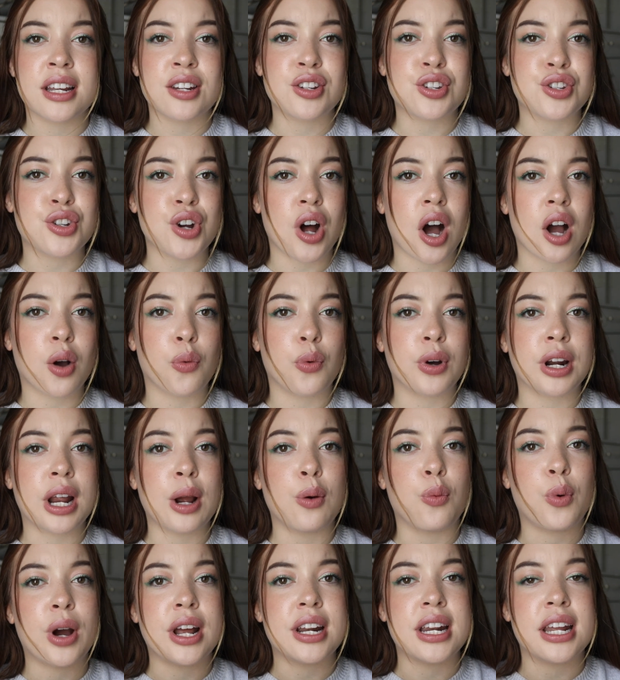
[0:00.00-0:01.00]
in stock when I
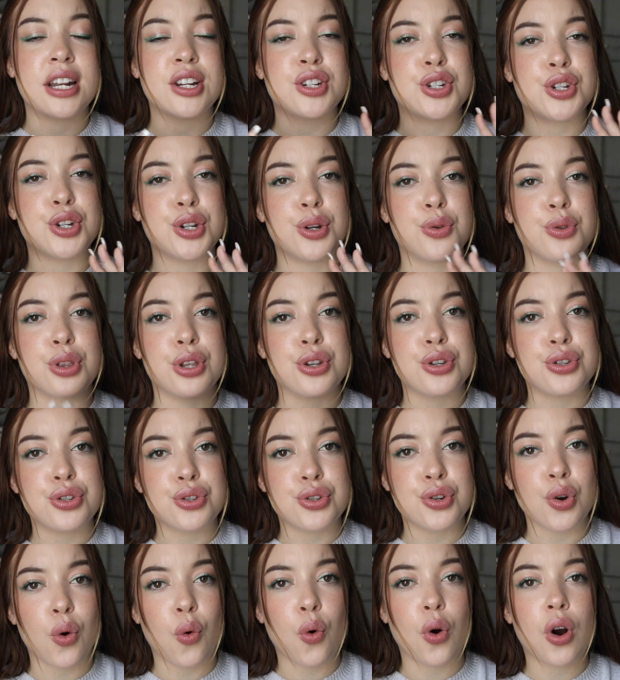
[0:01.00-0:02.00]
went into the
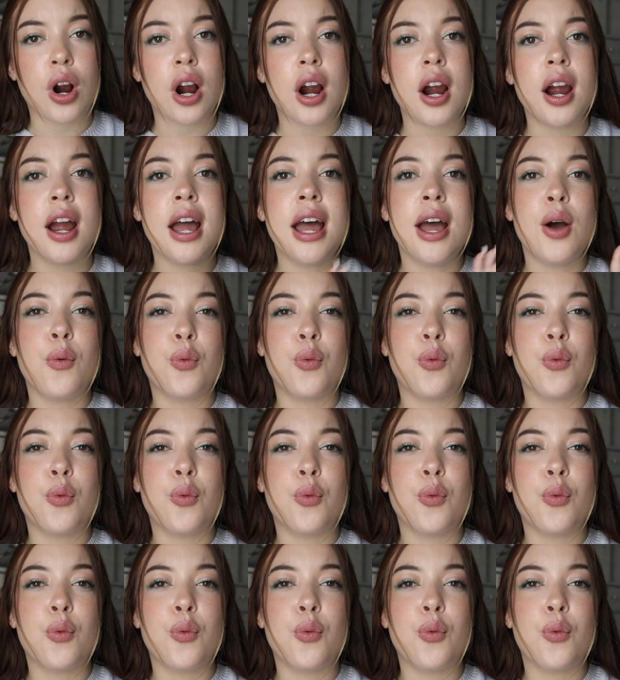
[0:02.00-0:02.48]
store,